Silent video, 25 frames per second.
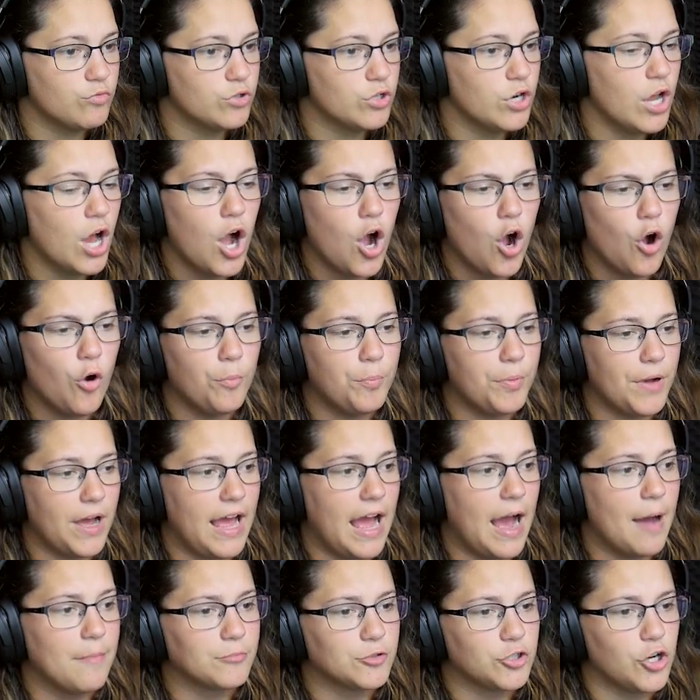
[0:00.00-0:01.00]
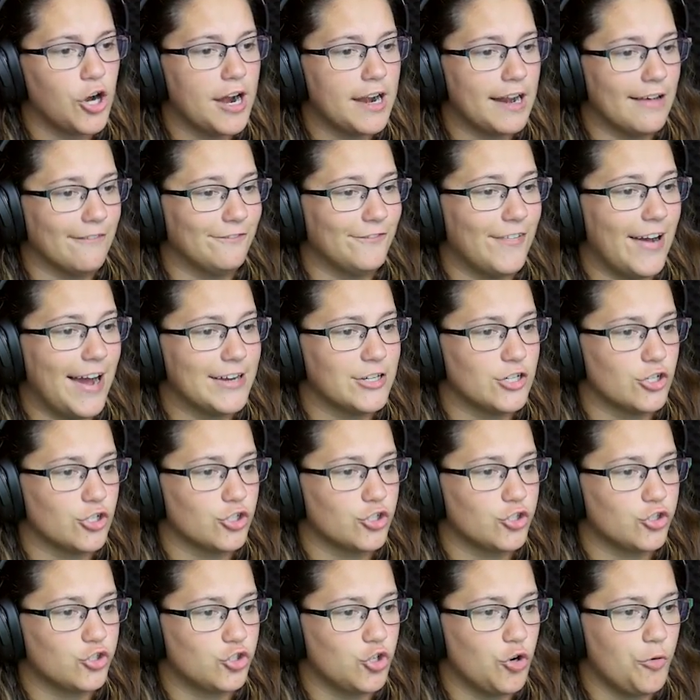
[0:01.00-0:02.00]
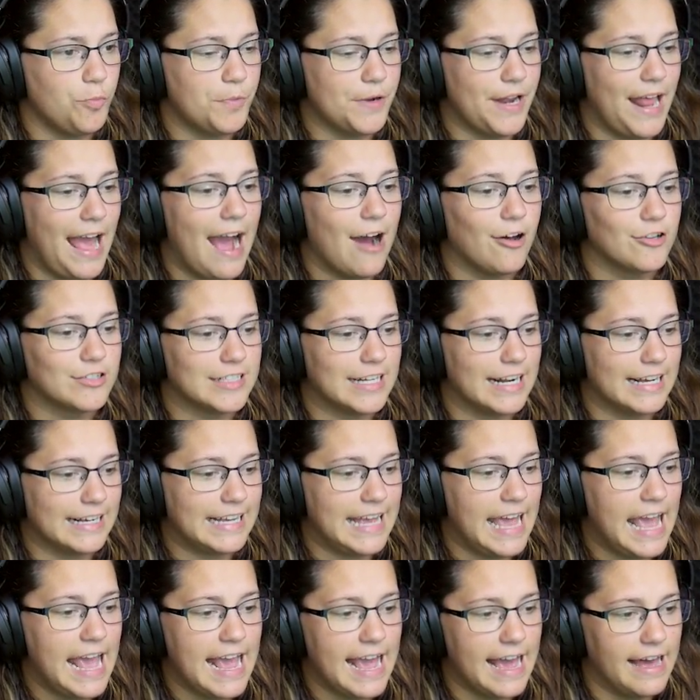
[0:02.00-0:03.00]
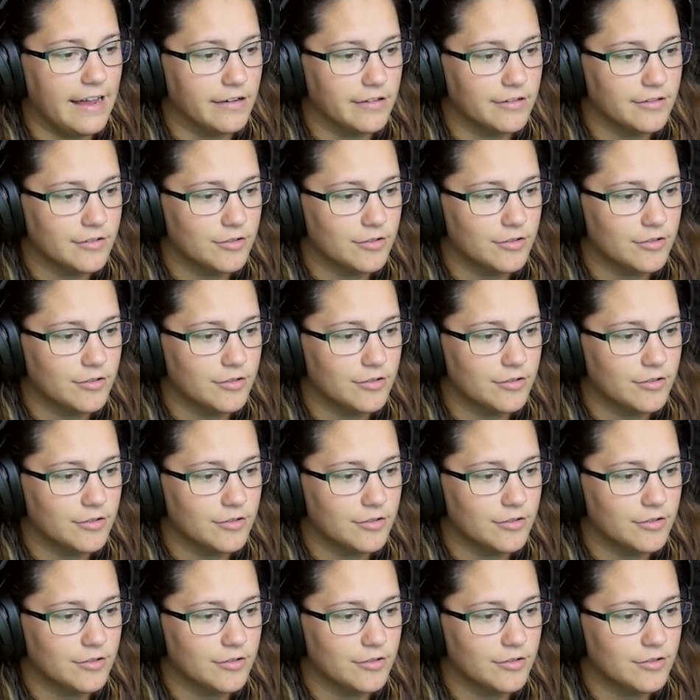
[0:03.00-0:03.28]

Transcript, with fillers: know, but I'm trying to find your stupid house and I can't.